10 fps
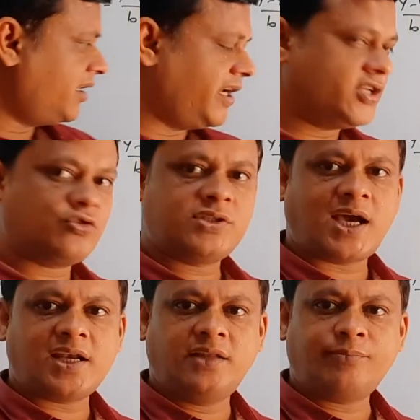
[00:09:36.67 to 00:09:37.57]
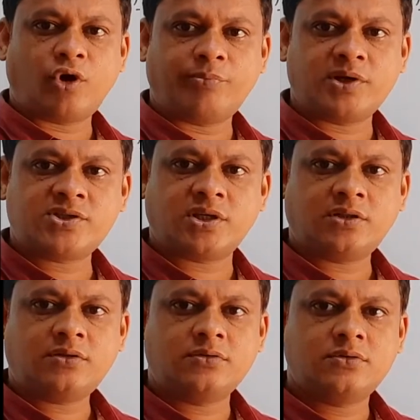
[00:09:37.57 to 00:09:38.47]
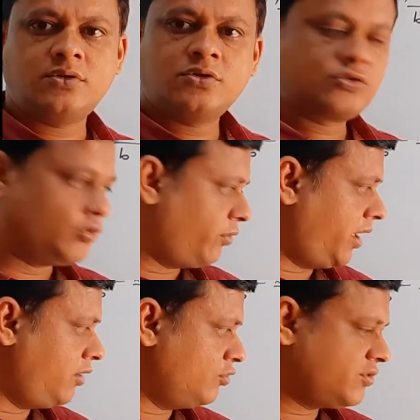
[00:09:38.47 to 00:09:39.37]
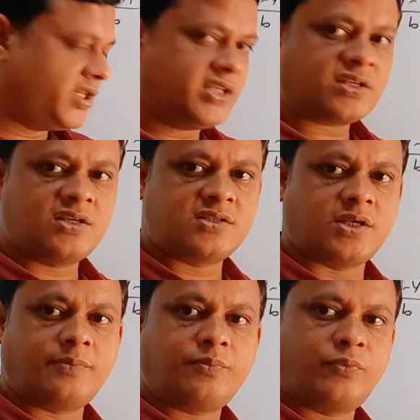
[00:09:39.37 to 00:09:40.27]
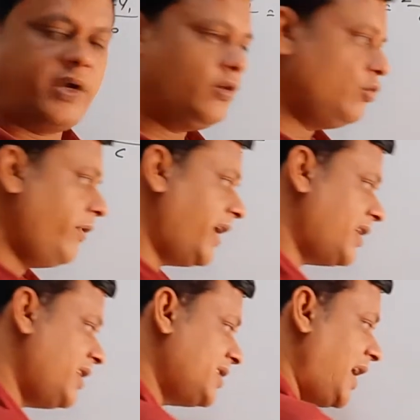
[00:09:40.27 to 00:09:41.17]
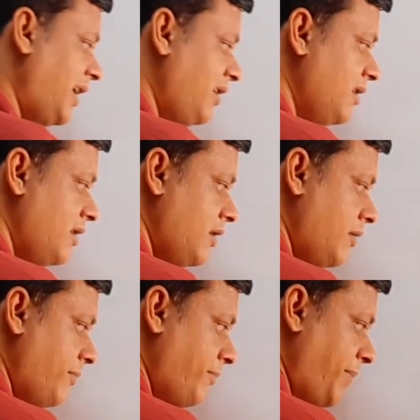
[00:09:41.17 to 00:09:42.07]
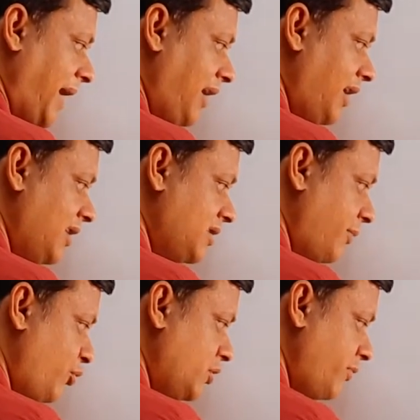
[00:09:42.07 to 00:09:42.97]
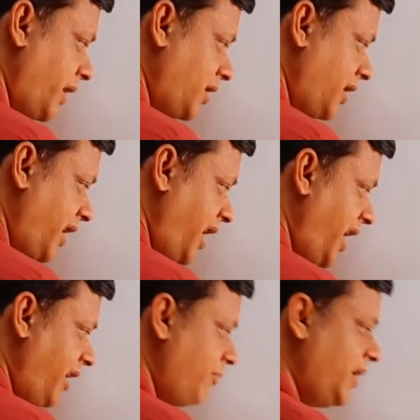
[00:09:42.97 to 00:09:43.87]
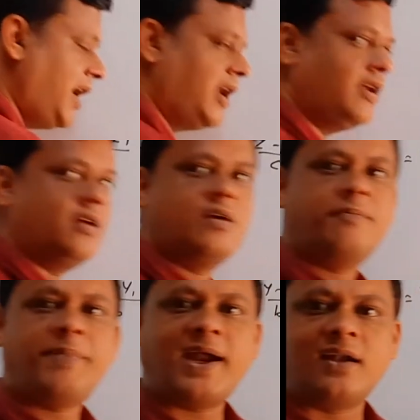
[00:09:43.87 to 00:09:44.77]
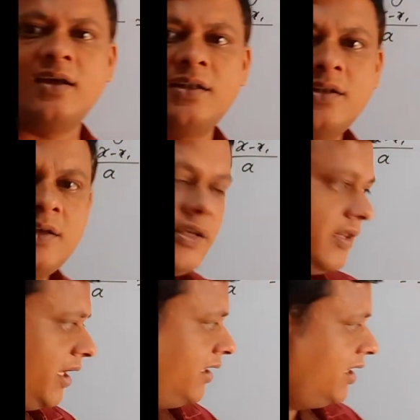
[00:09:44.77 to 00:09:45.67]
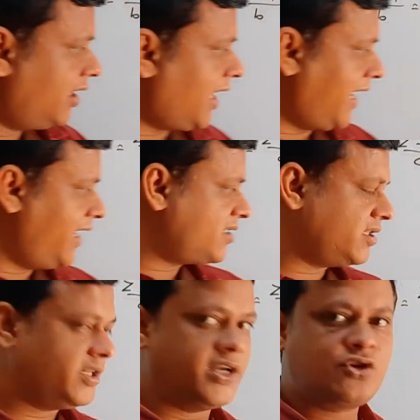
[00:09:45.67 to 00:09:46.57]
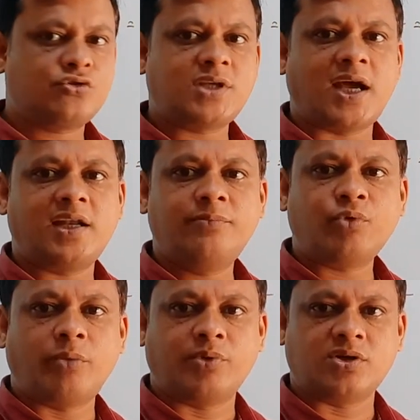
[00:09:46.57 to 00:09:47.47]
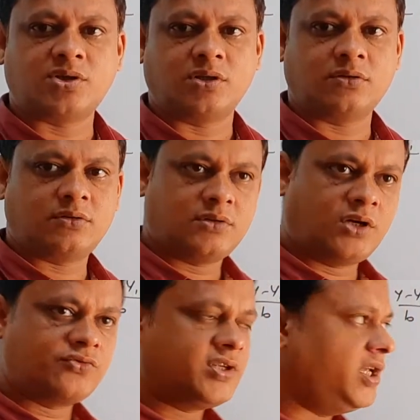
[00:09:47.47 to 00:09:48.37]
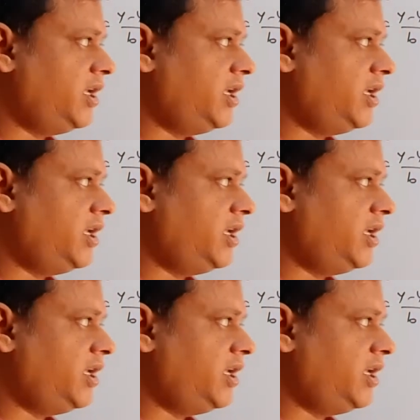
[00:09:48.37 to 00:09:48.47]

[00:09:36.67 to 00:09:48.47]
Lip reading: ratios are in proportion. So we use this concept when two vectors are parallel, suppose vector A and B are parallel, then their direction ratios are in proportion. Now see